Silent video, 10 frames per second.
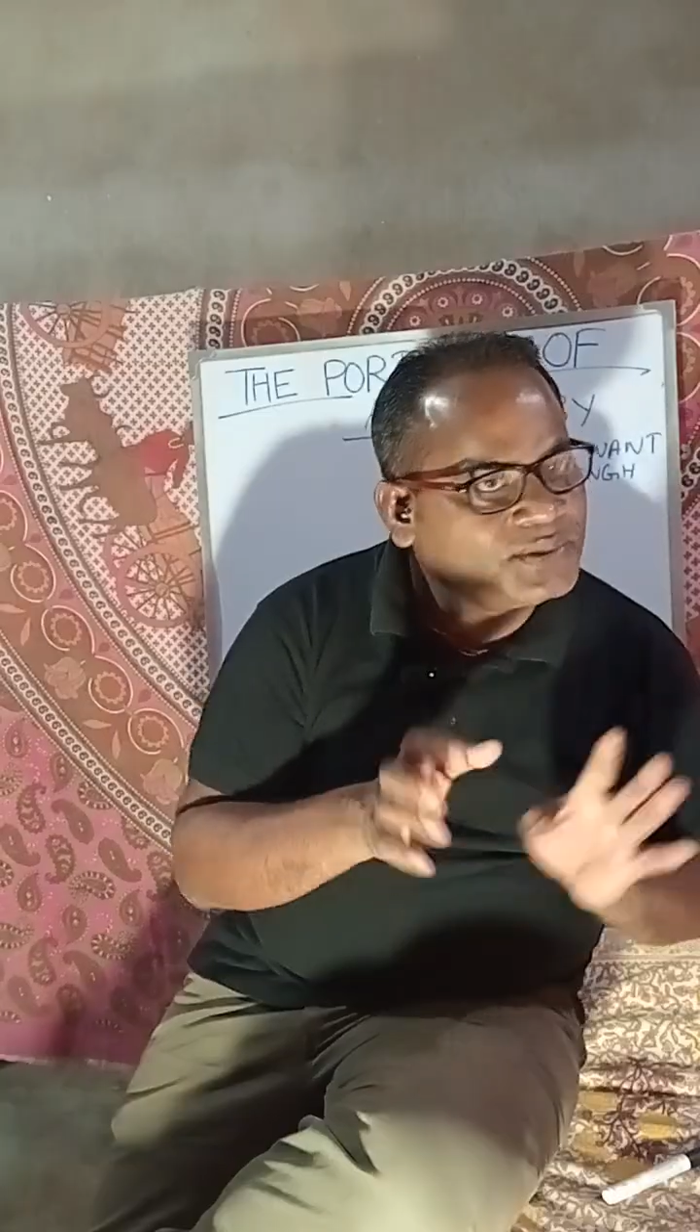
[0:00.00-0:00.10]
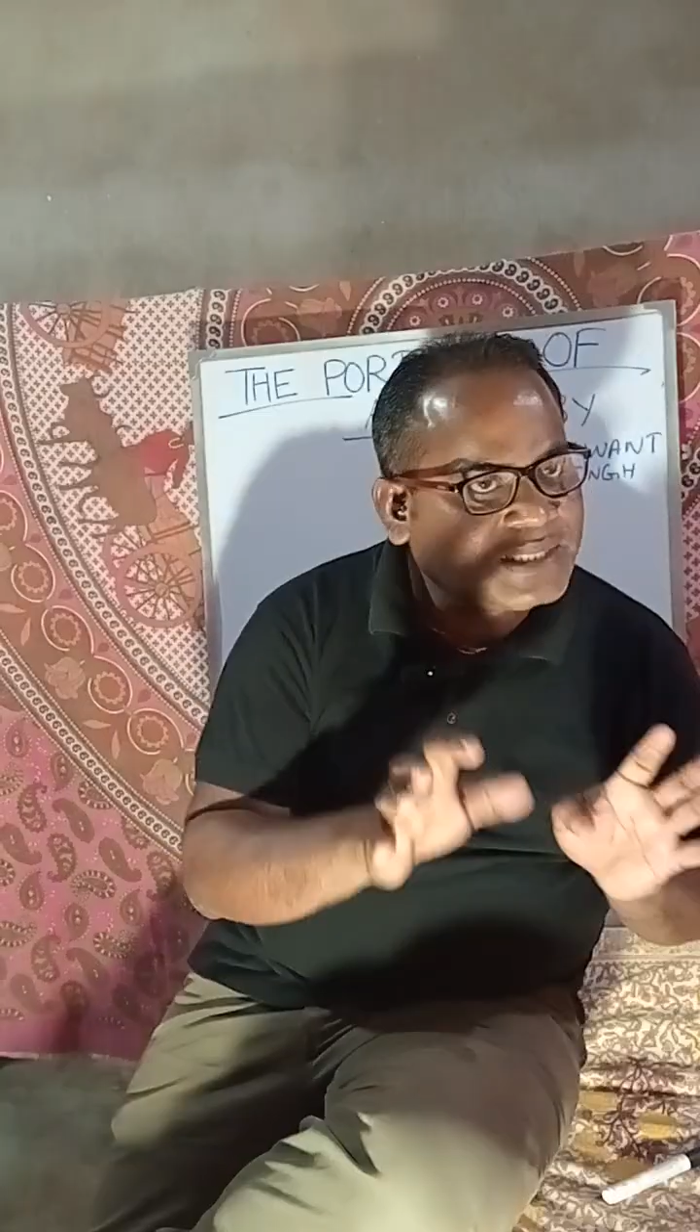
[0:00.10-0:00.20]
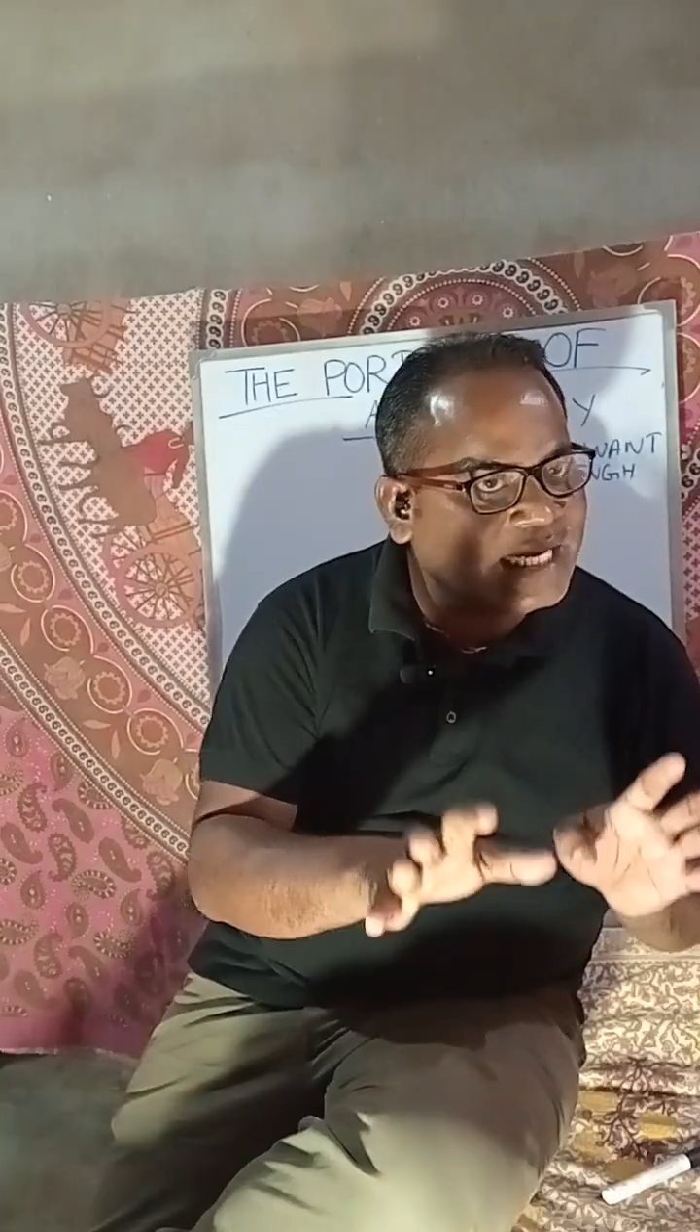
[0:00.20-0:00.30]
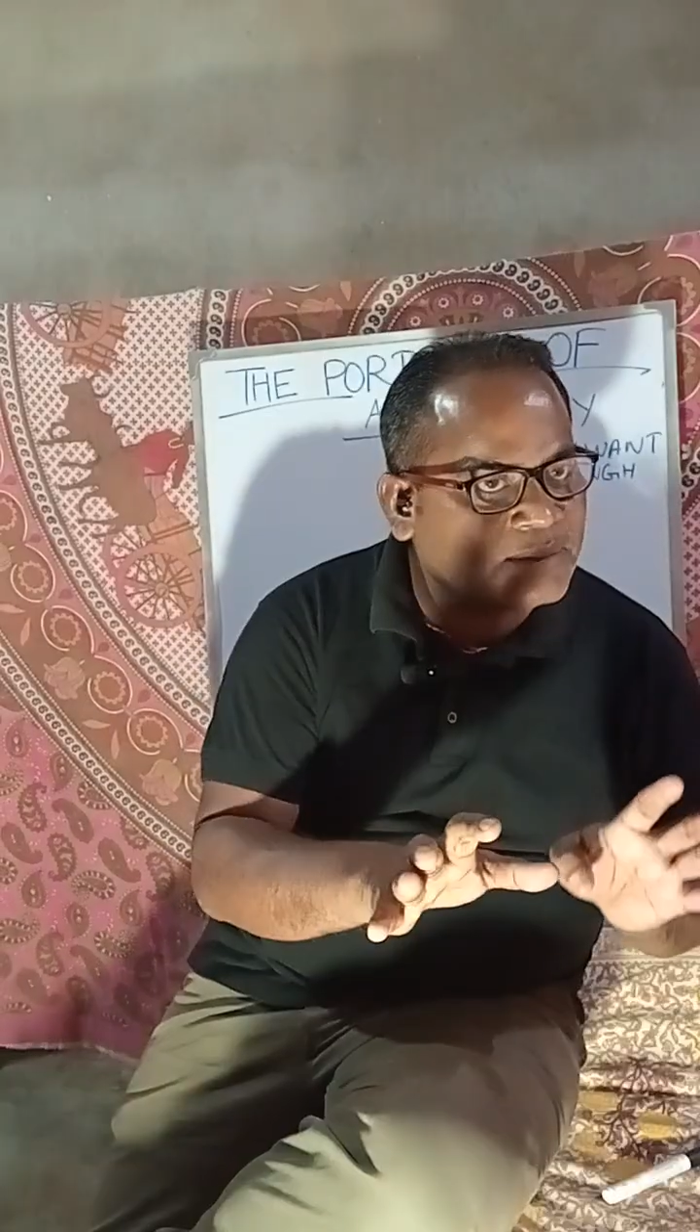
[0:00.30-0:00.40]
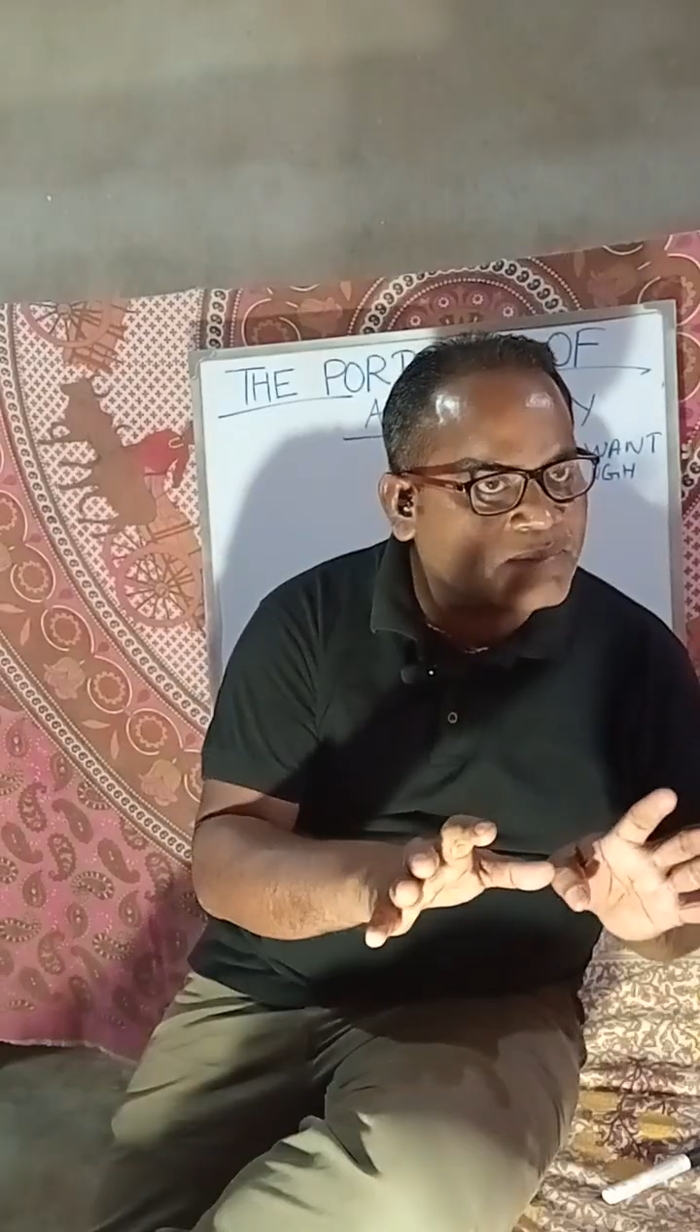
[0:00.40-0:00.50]
Do you
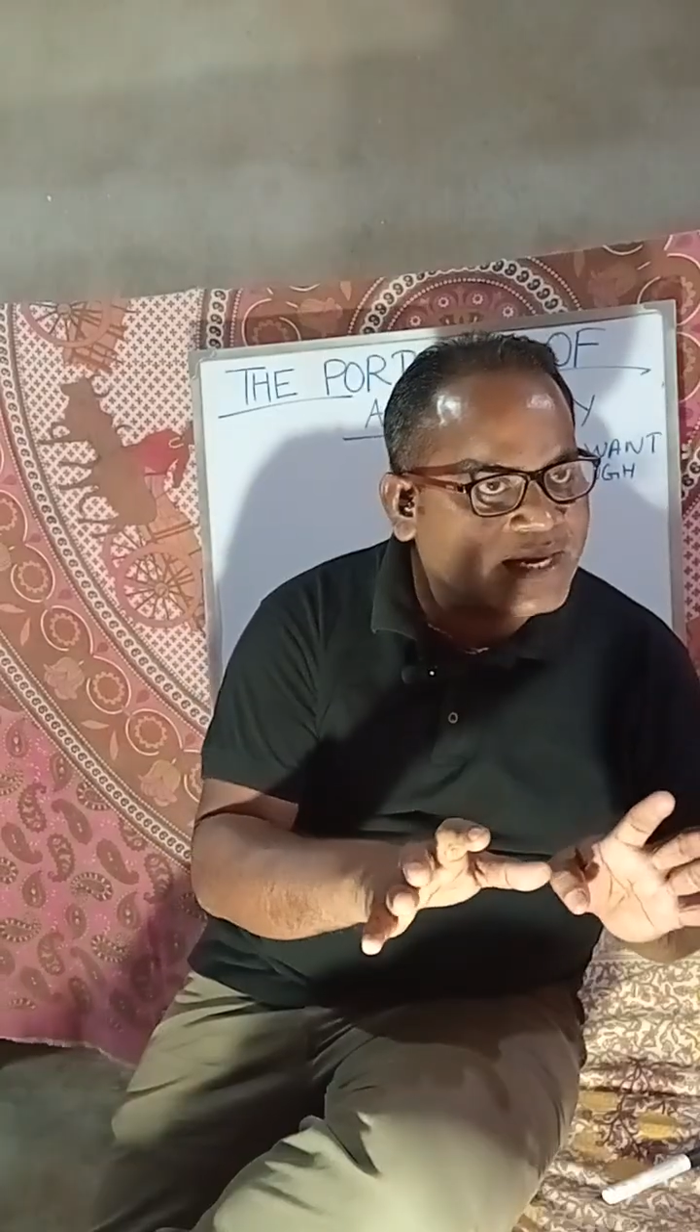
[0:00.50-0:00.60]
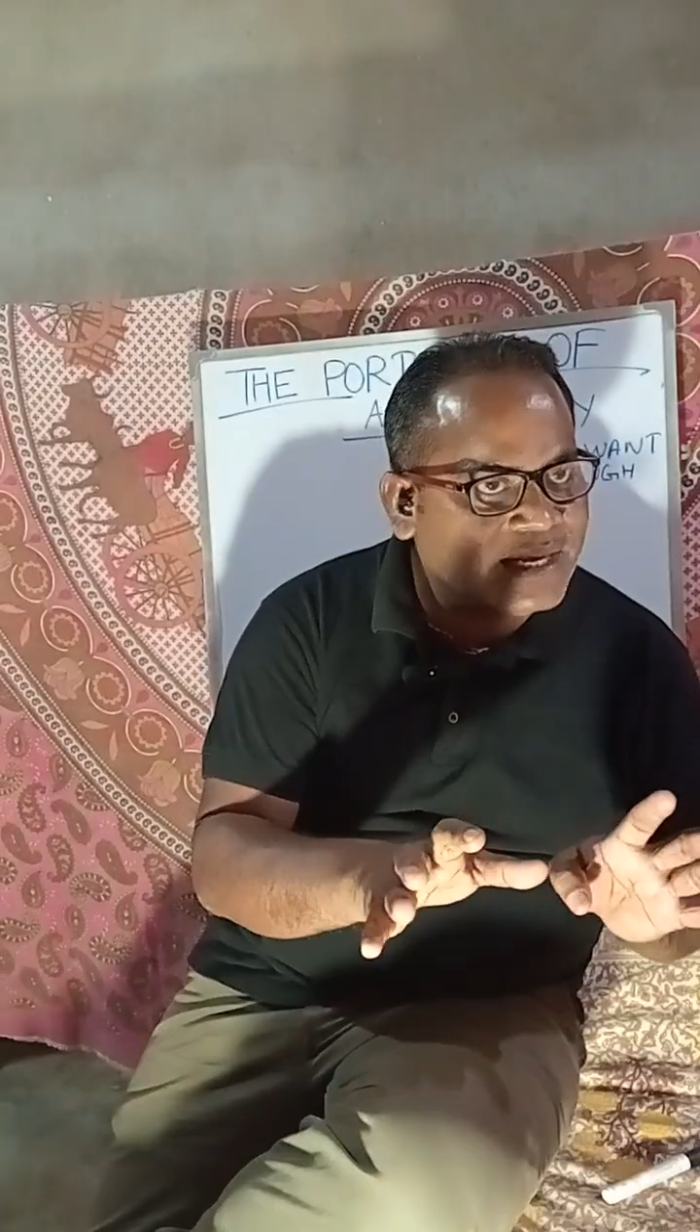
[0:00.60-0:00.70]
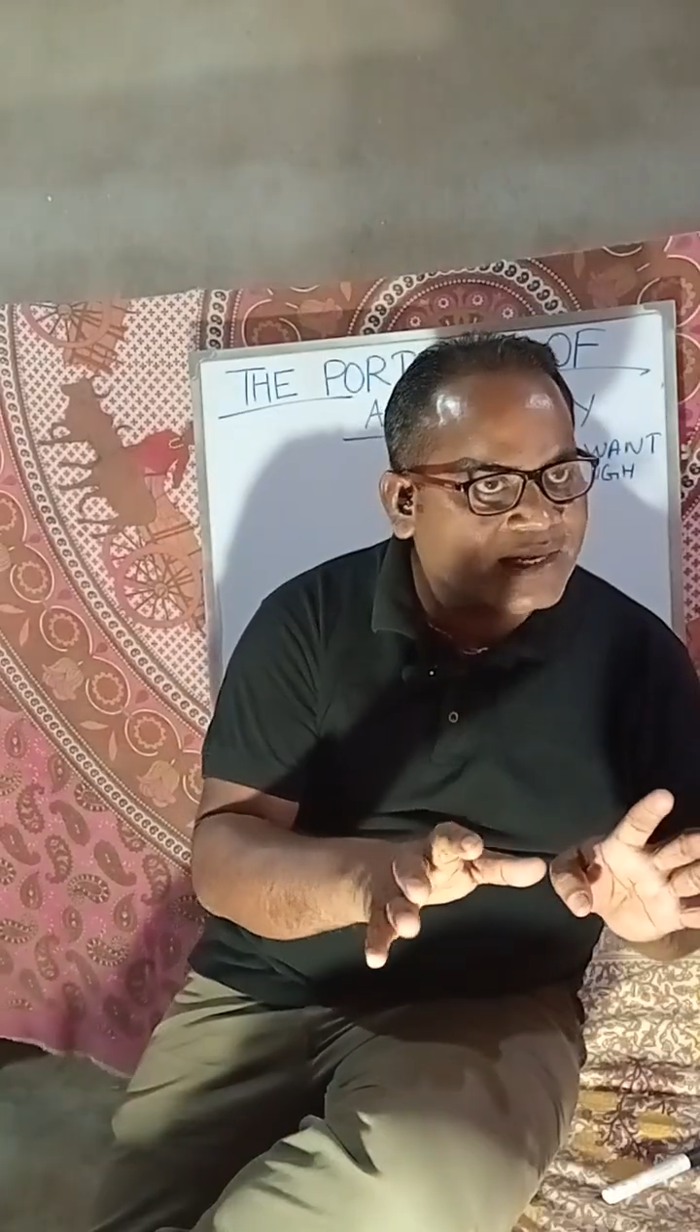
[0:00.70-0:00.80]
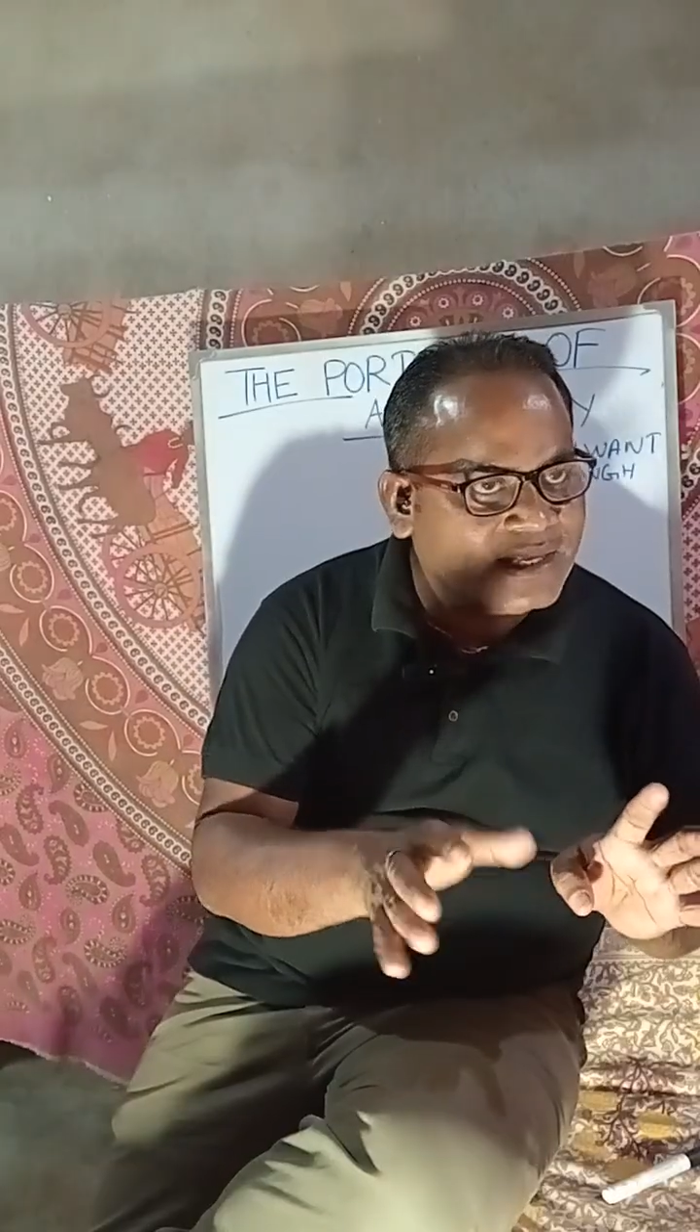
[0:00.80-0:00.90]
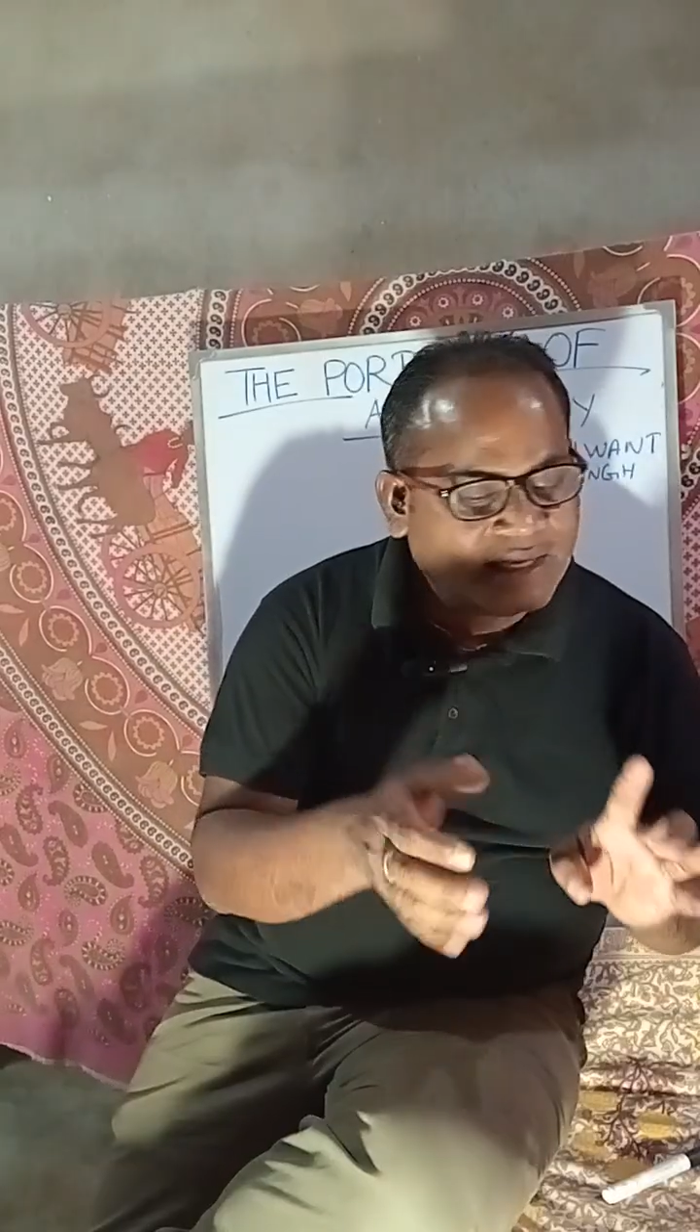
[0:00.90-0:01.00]
get me?